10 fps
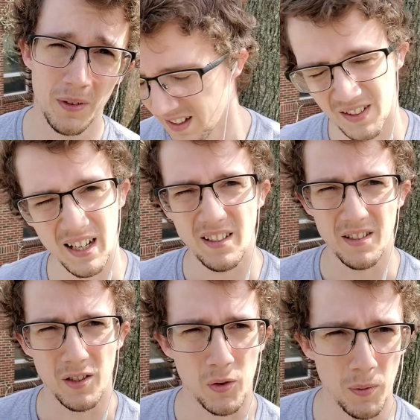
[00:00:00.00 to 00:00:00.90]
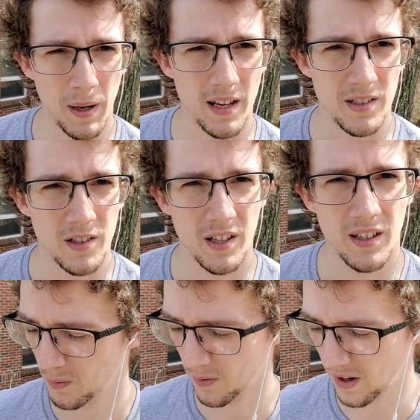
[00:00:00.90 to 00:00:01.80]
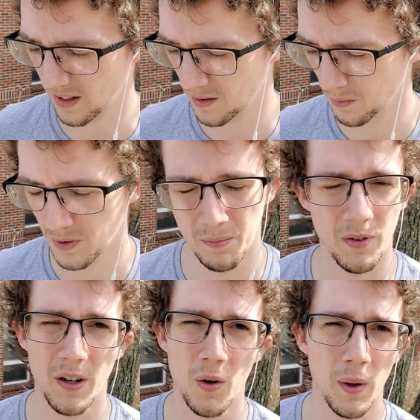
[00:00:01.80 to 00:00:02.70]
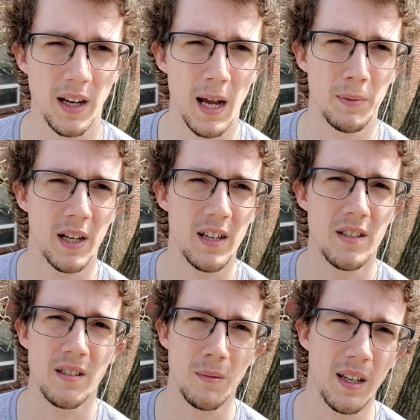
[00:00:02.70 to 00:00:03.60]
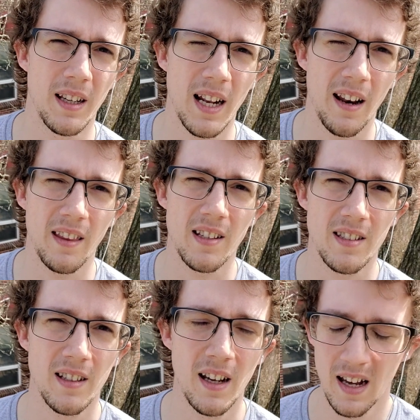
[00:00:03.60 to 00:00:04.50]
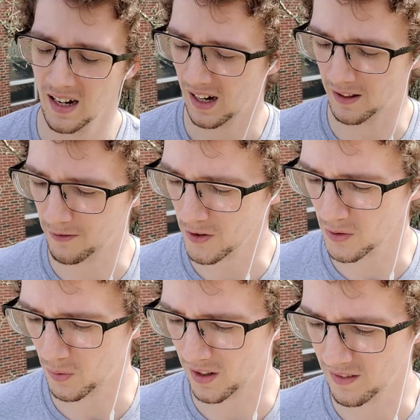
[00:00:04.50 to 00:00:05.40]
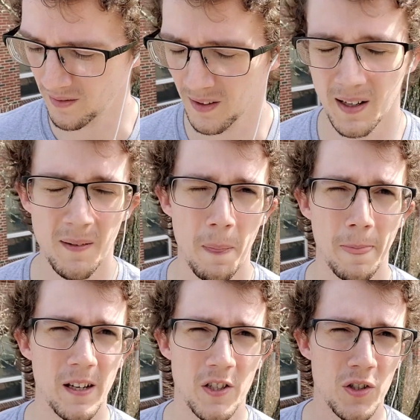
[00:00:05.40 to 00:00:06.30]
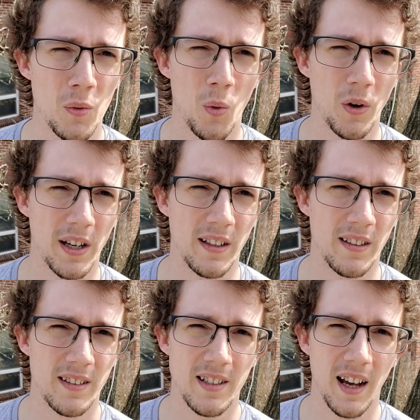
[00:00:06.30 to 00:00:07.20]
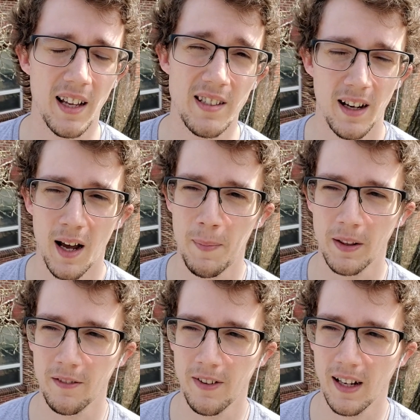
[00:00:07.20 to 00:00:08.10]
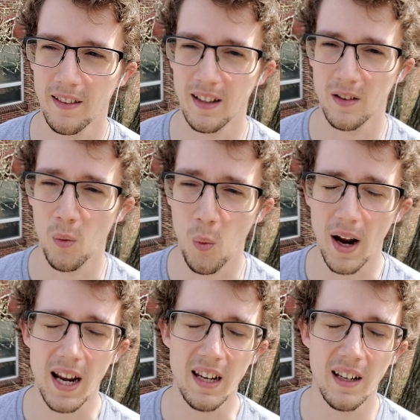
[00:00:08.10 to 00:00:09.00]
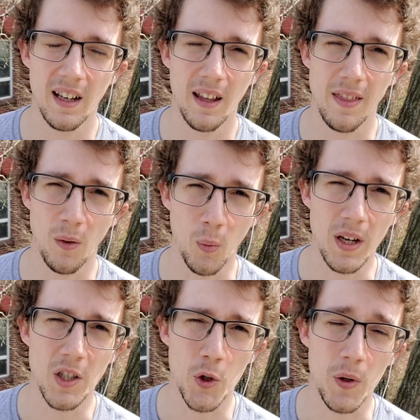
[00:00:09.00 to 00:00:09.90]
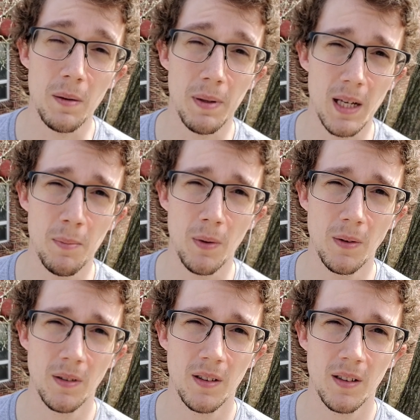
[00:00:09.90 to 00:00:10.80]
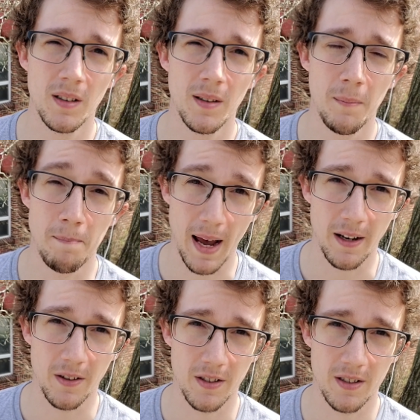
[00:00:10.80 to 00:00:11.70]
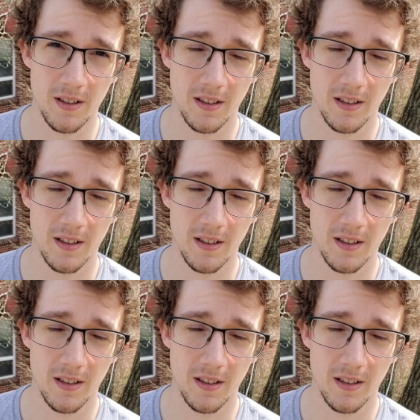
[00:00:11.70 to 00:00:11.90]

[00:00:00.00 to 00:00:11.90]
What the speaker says: So guys, this is a short passage. We've got some very quick applications that we can get out of this. And the first one is just a warning to us about the fact that the way that we treat people matters.